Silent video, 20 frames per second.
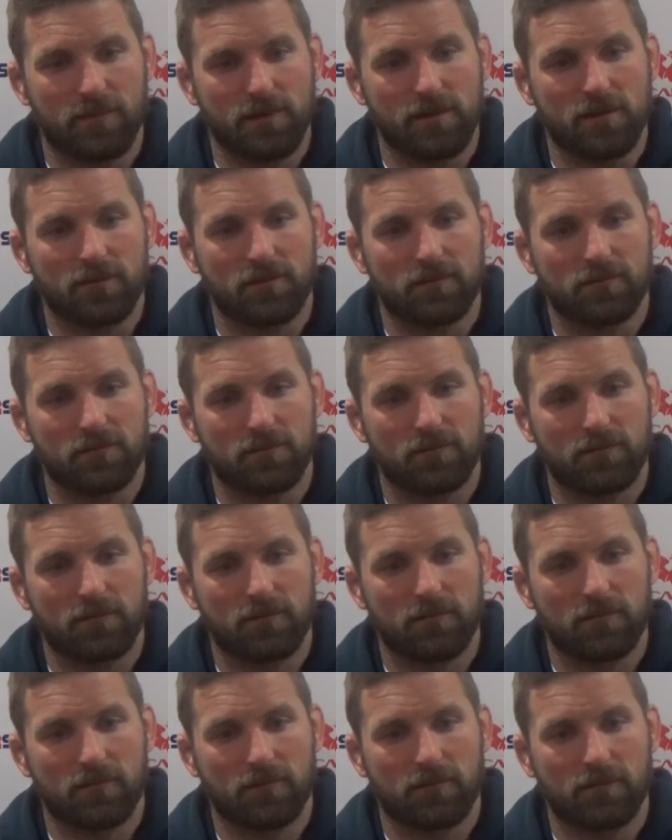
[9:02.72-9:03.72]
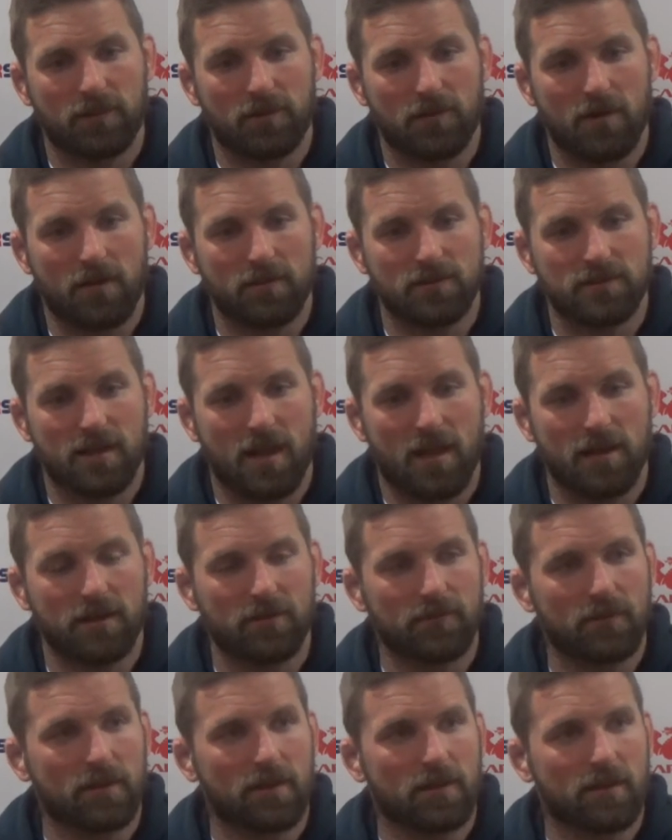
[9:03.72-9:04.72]
have been
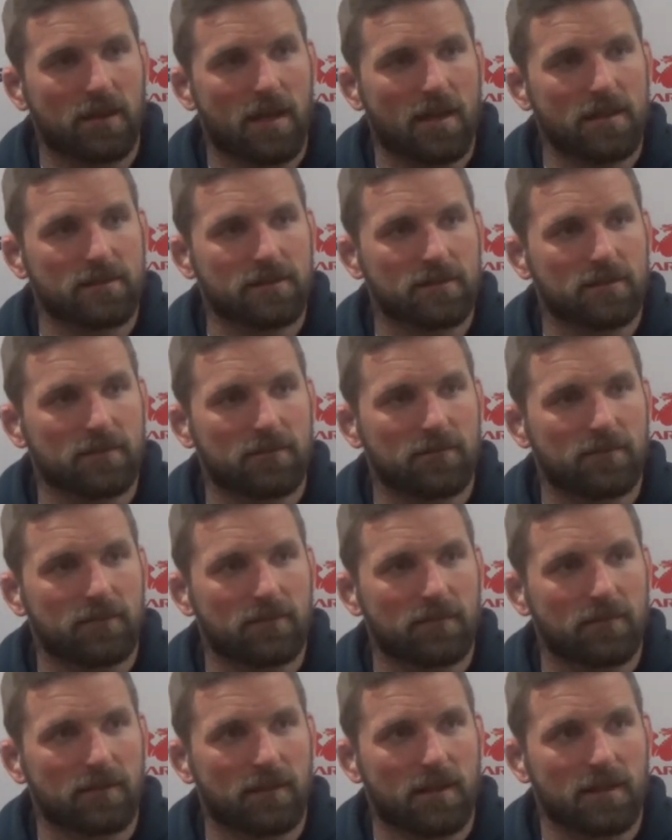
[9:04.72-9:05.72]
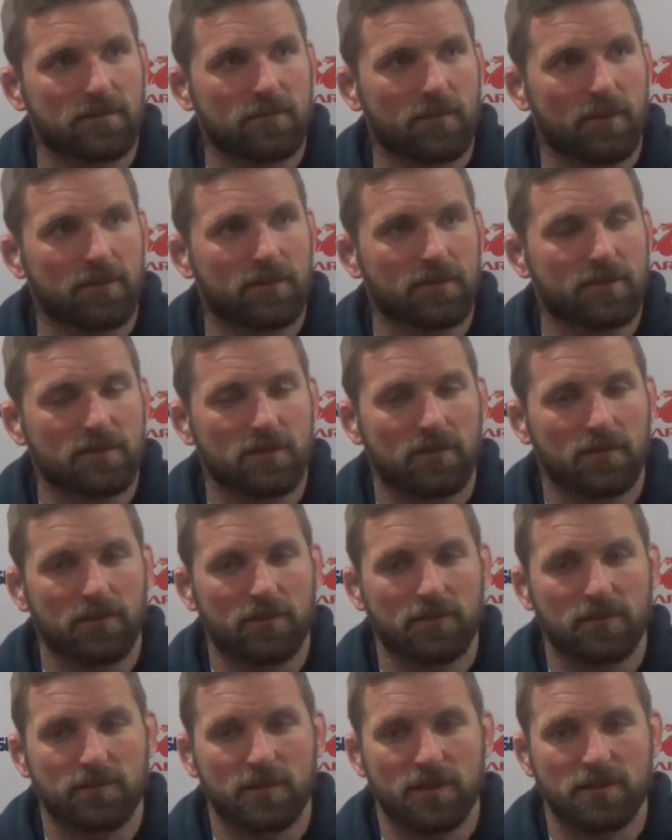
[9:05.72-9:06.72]
outstanding really the last month or so.
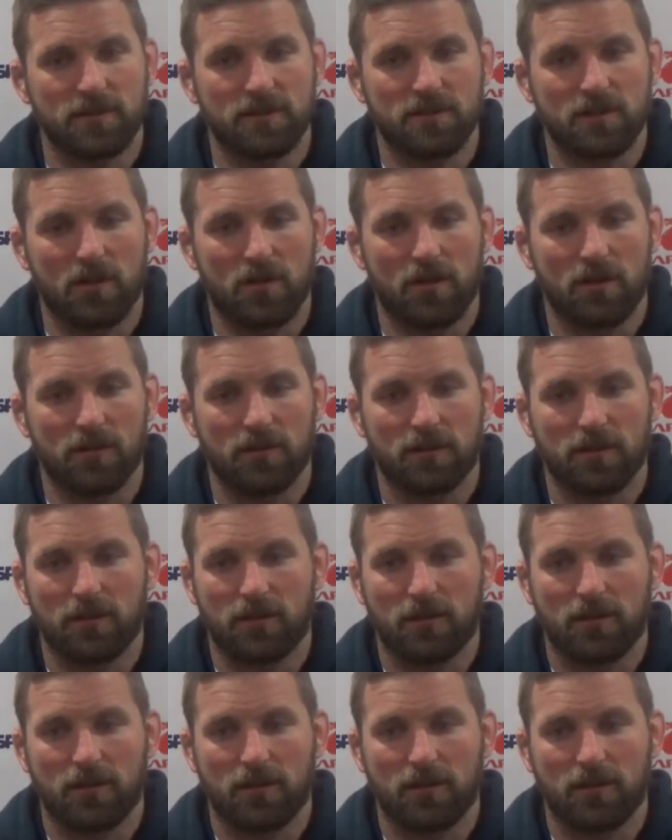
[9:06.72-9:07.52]
Especially Scott,